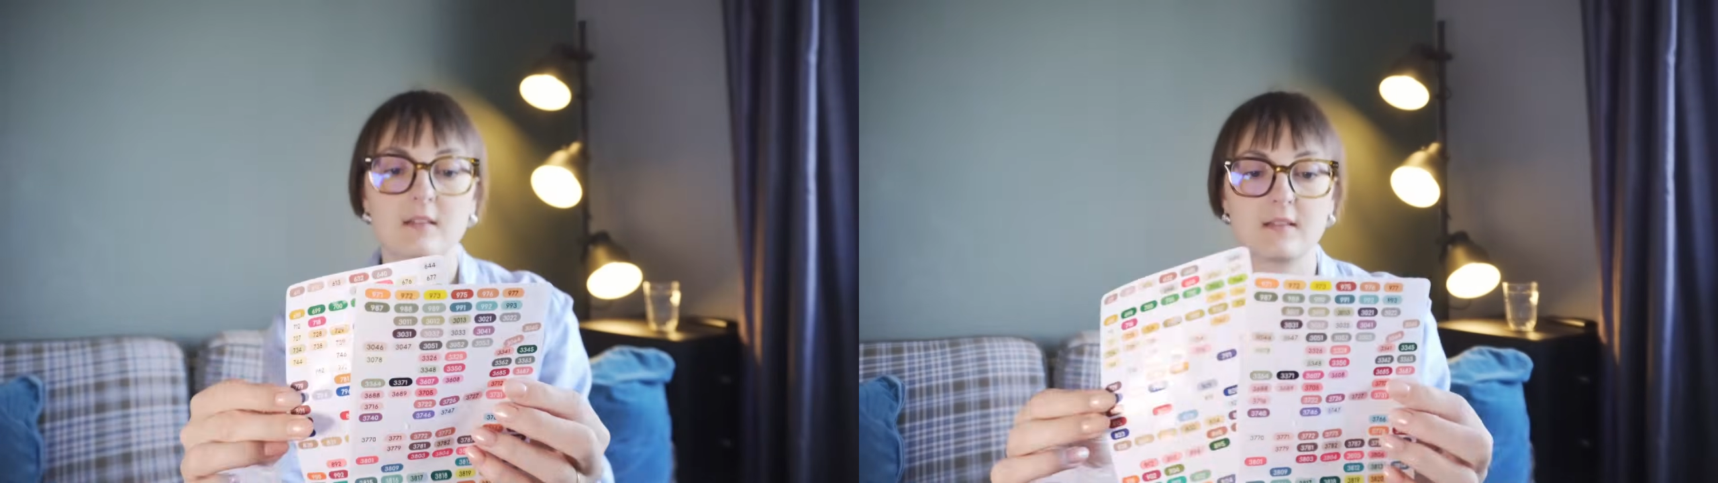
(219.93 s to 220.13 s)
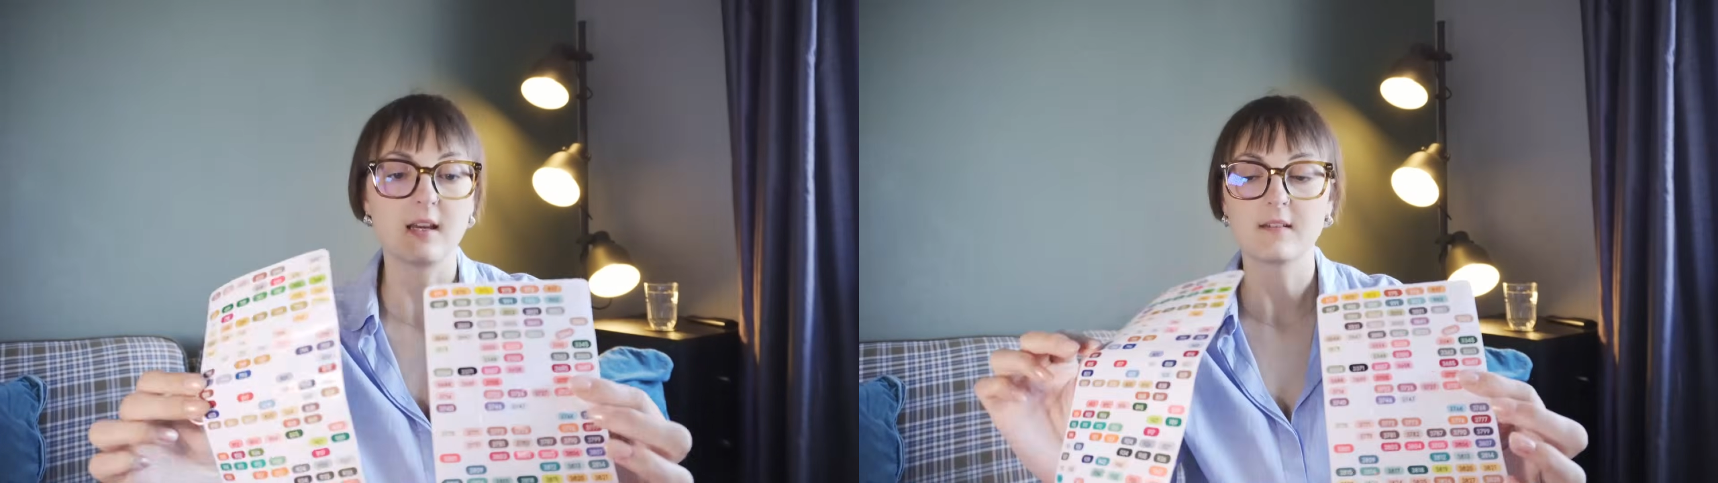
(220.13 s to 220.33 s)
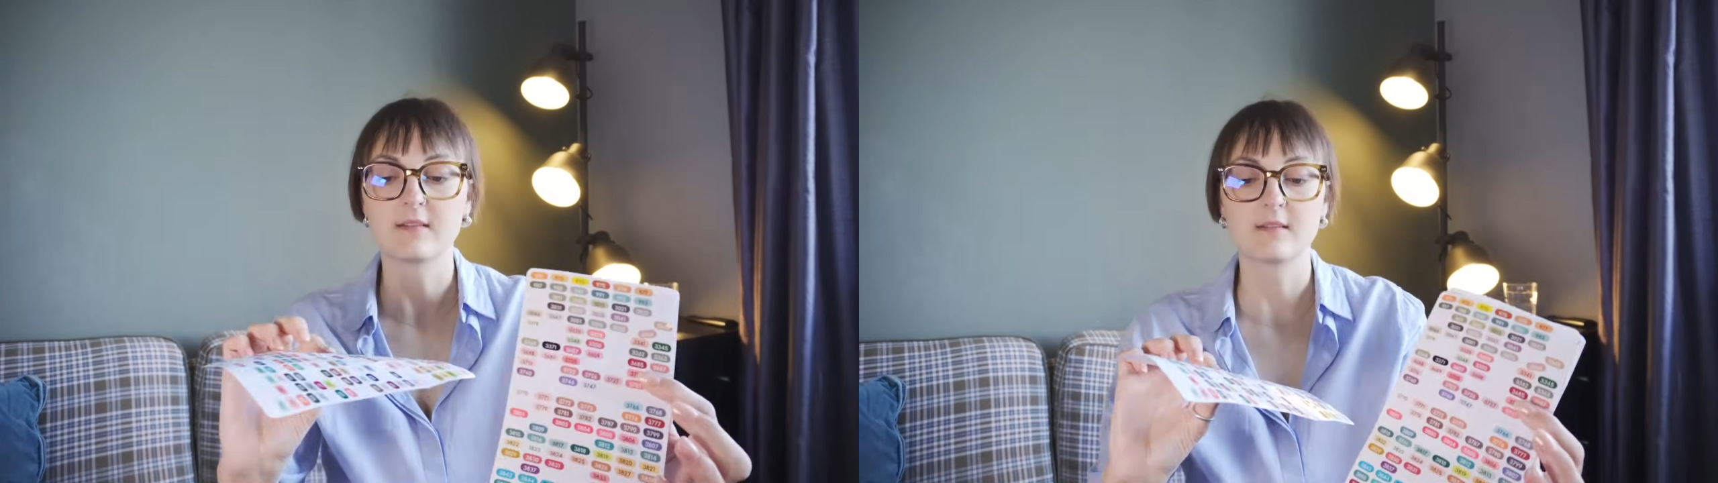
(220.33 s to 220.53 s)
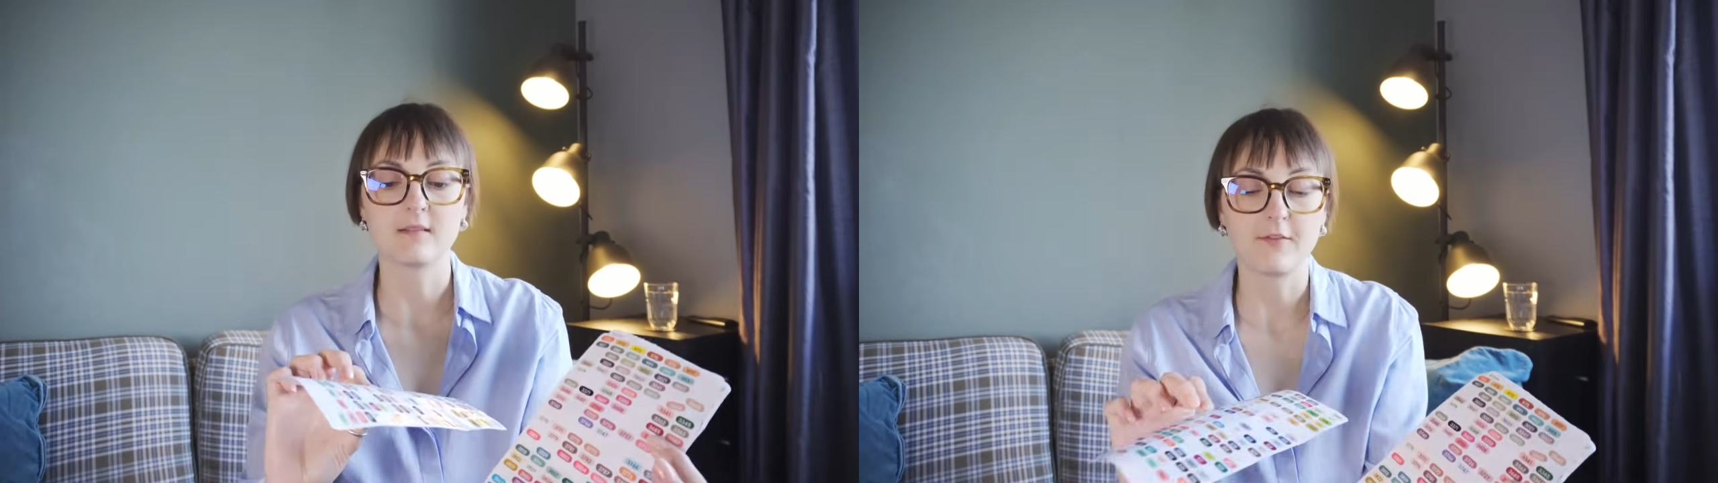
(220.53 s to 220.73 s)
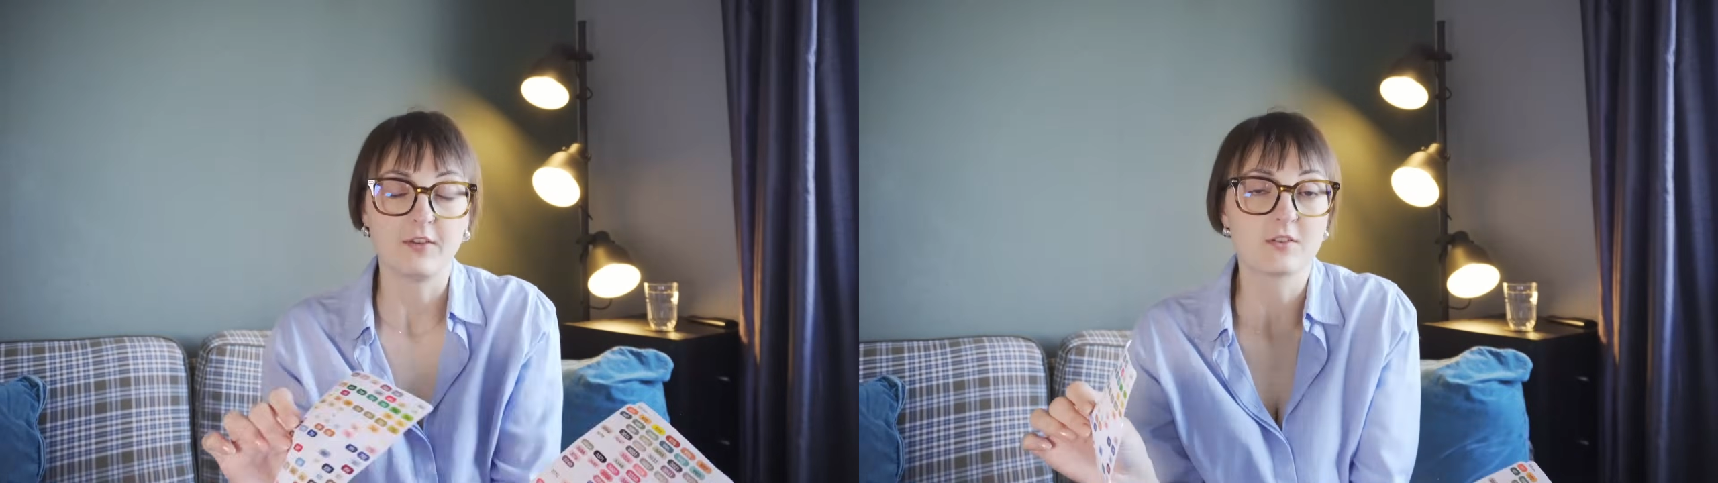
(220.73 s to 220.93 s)
that,
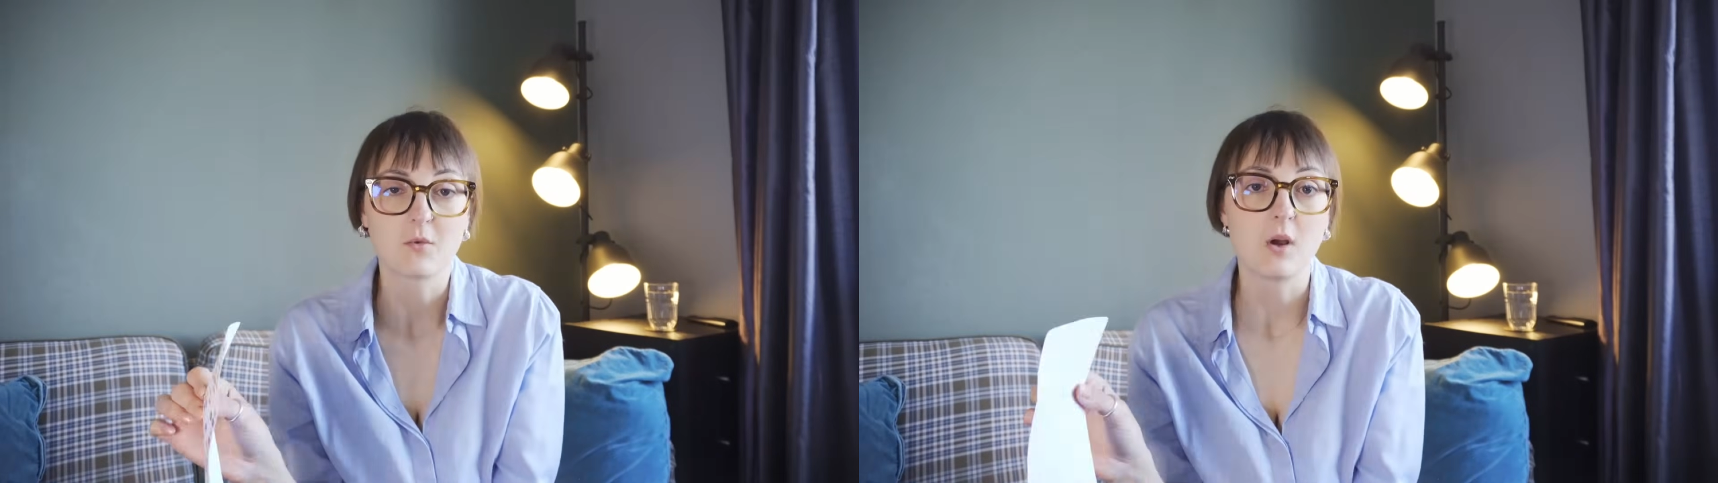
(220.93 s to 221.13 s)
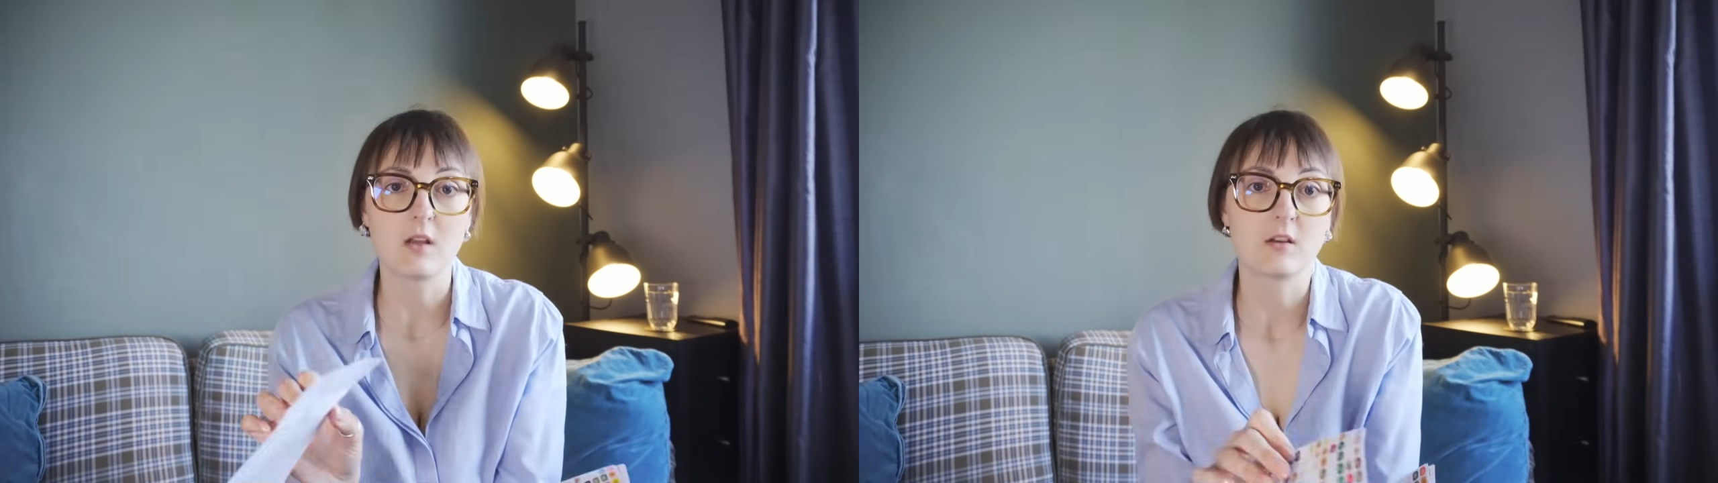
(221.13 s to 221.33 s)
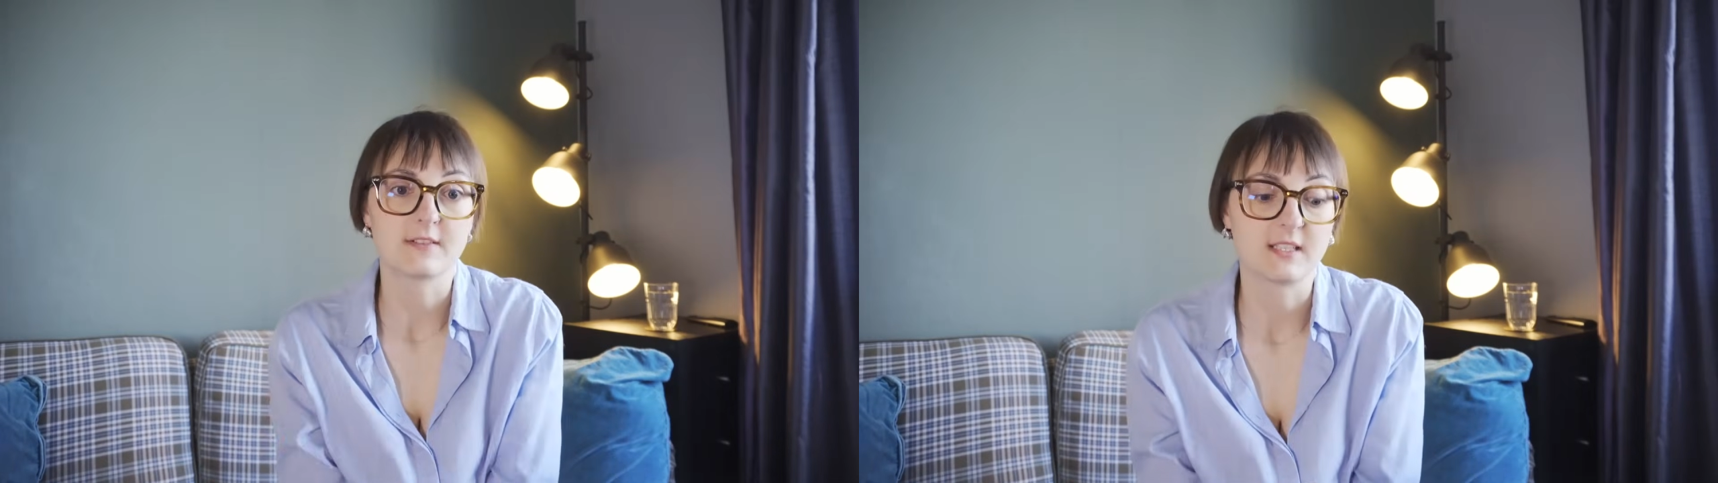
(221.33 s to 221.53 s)
I've used quite a lot of